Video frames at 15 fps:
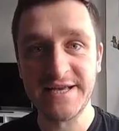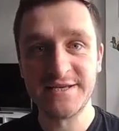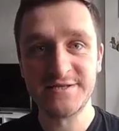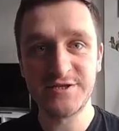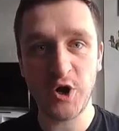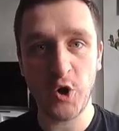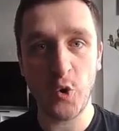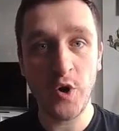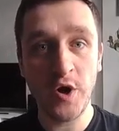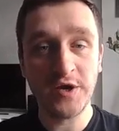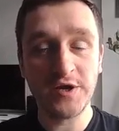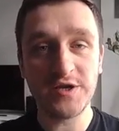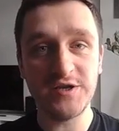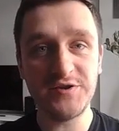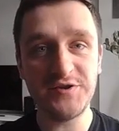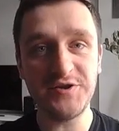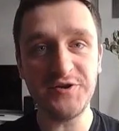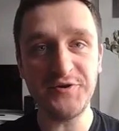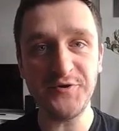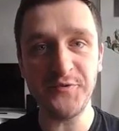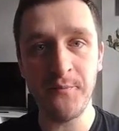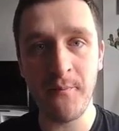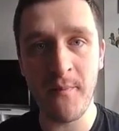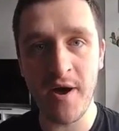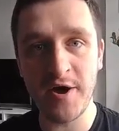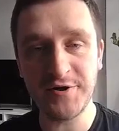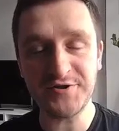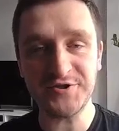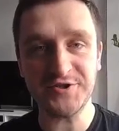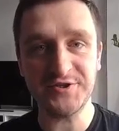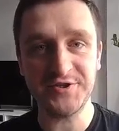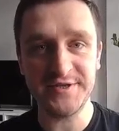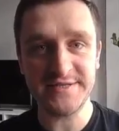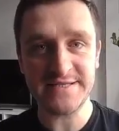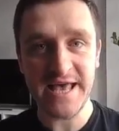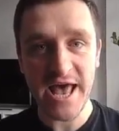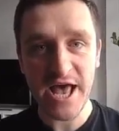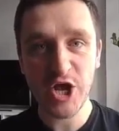So Ethereum merge is